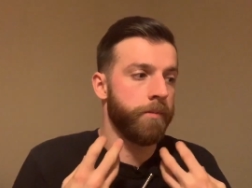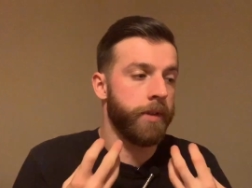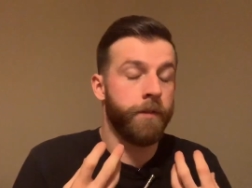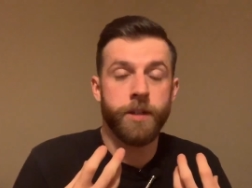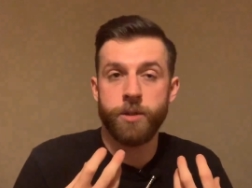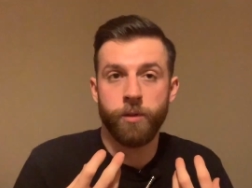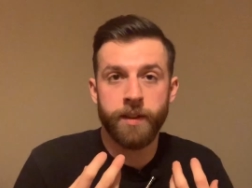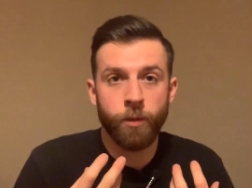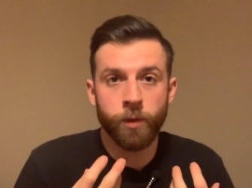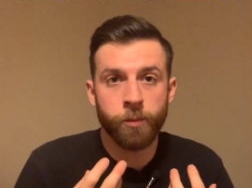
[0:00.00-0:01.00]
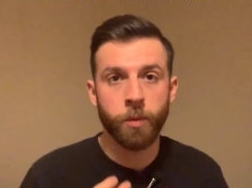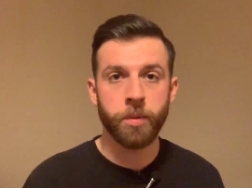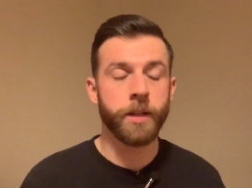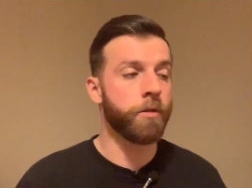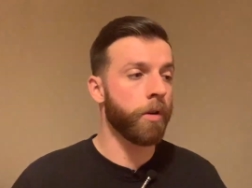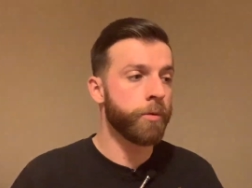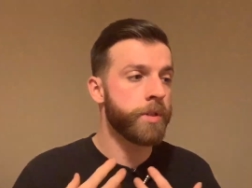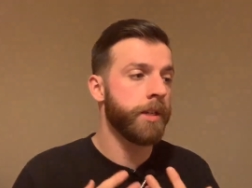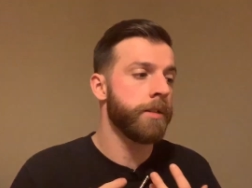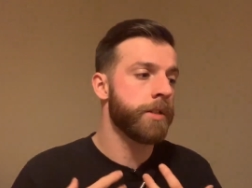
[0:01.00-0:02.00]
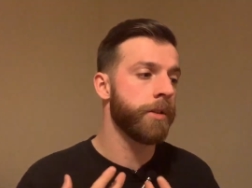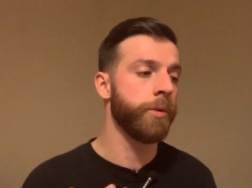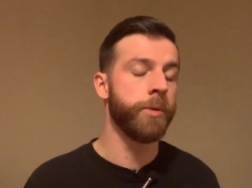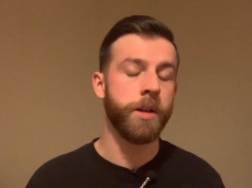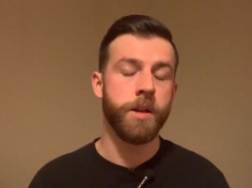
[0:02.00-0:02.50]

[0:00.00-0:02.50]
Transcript: if it's not dealt with properly, grows into